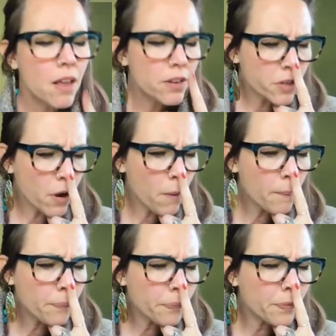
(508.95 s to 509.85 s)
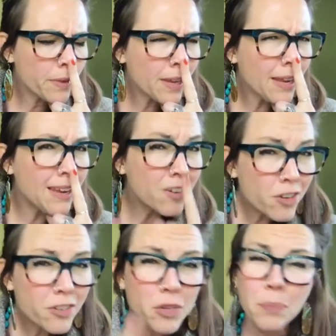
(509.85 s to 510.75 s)
So in
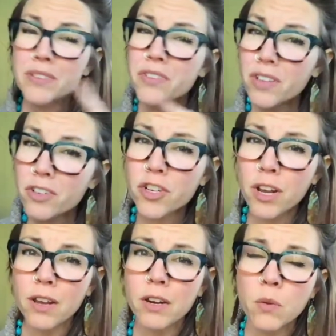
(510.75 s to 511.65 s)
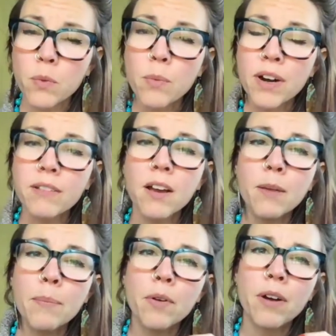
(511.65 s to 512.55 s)
juxtaposition, we want to talk
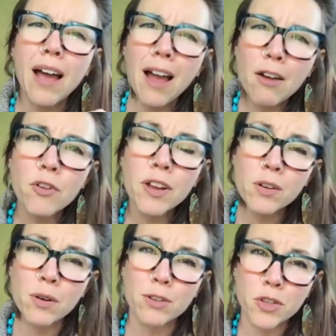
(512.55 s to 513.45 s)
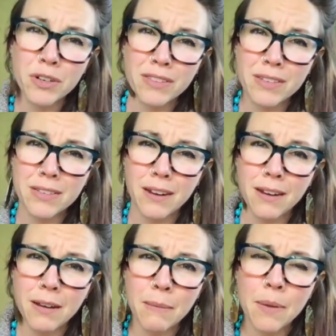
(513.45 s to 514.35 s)
about African culture at this
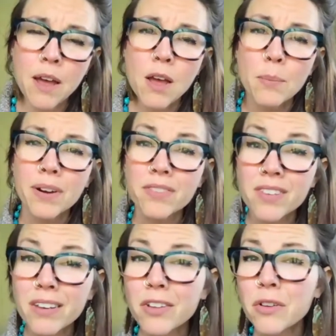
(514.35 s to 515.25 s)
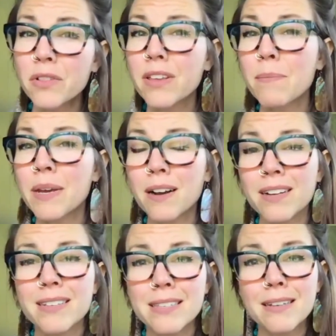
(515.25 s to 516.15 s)
time, particularly
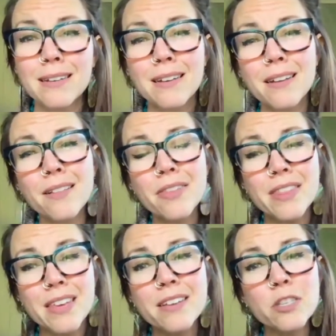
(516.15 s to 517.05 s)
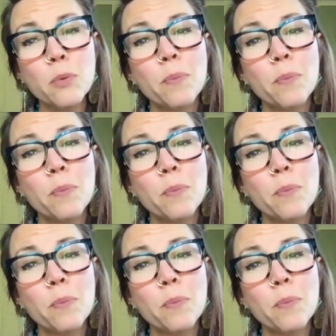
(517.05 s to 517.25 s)
because these